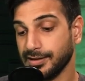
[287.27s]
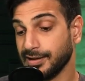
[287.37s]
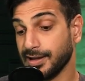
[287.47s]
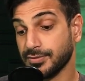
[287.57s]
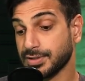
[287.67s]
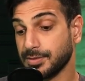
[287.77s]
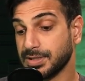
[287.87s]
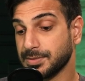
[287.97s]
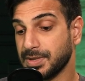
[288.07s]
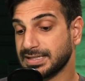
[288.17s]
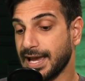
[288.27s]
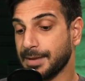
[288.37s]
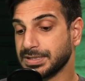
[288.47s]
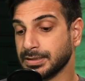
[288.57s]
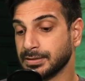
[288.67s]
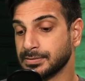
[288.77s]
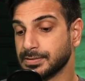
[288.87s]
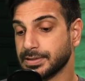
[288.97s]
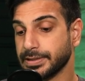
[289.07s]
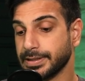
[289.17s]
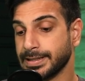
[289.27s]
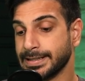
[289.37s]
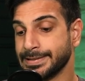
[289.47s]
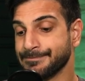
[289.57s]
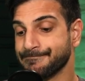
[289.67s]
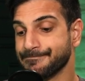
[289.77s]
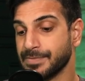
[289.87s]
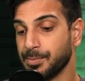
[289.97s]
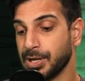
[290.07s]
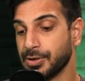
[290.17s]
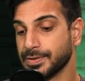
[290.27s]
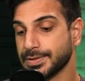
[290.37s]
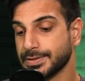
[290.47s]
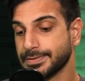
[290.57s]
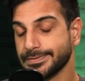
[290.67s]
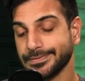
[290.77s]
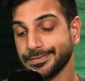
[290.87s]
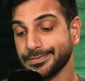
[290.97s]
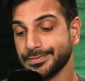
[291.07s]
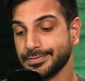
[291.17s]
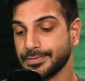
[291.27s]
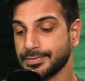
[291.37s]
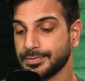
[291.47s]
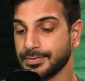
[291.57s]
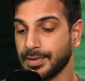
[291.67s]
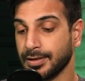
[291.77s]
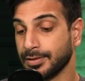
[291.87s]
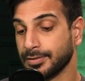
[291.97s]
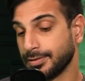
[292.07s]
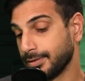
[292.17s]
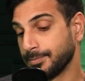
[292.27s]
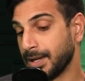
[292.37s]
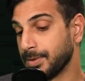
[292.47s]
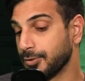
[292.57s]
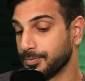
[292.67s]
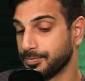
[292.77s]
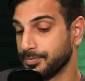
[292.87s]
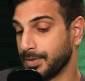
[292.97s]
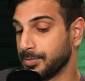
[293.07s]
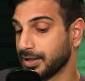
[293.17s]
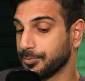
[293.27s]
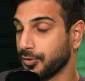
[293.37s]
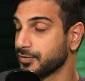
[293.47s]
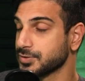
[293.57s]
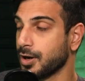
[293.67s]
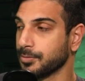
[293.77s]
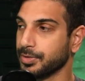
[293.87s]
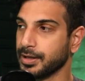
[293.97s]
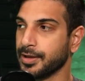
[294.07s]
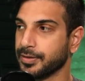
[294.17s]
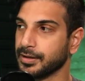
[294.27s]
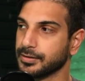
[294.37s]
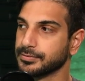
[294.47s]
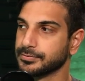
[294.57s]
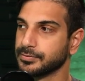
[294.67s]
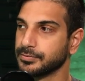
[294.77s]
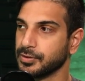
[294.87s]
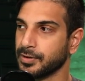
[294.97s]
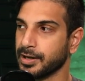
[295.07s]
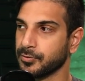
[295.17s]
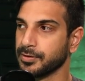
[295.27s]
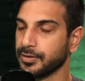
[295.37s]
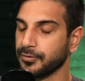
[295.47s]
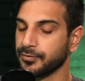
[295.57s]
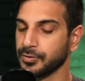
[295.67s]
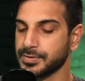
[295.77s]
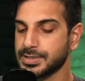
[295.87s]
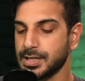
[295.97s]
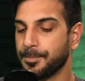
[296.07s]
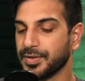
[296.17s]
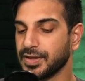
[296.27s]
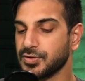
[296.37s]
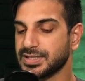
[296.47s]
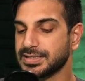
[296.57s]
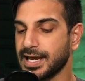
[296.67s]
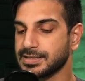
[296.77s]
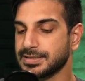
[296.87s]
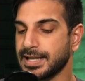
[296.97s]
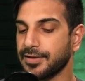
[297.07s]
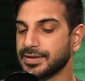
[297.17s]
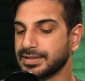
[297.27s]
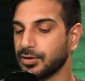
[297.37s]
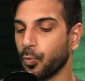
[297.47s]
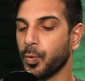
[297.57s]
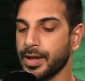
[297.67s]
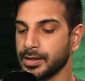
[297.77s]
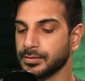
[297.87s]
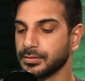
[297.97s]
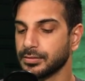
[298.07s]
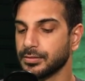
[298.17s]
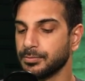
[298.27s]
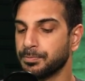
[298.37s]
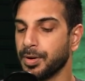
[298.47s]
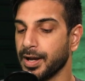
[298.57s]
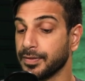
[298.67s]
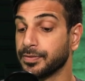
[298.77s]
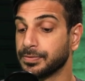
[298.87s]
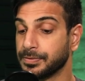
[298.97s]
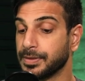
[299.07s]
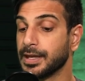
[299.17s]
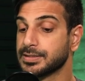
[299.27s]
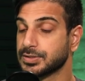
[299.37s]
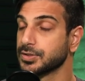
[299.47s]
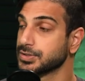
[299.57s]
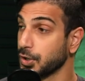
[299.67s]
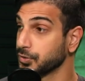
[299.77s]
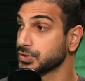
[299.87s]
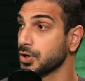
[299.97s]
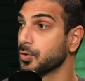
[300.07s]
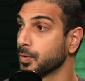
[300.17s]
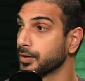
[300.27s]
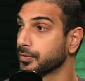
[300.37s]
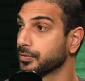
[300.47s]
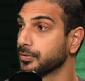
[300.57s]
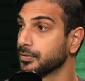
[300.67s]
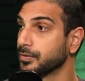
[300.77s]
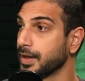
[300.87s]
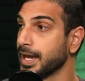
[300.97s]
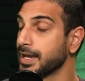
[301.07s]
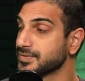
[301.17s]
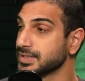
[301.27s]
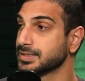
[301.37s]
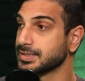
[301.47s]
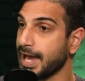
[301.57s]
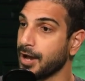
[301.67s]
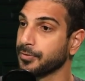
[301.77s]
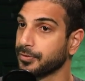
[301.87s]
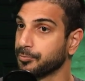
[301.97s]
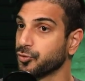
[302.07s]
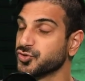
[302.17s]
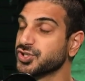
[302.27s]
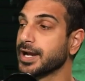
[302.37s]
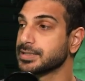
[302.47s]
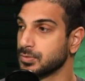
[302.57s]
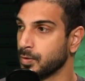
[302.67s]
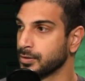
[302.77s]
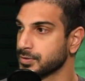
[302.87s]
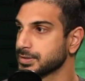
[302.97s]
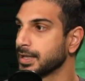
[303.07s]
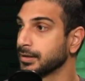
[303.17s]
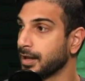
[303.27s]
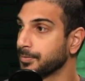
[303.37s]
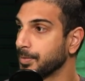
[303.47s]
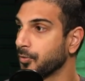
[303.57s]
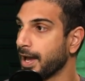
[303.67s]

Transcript: Yeah, there's going to be some mishaps, and mm-hmm. um, the Bears, I don't know, maybe they're maybe they could prove us wrong, but I think you yeah. and I agree that they're flukes. But the Houston Texans, now they didn't win, but they stood toe-to-toe with the A F C South projected winners that a lot of people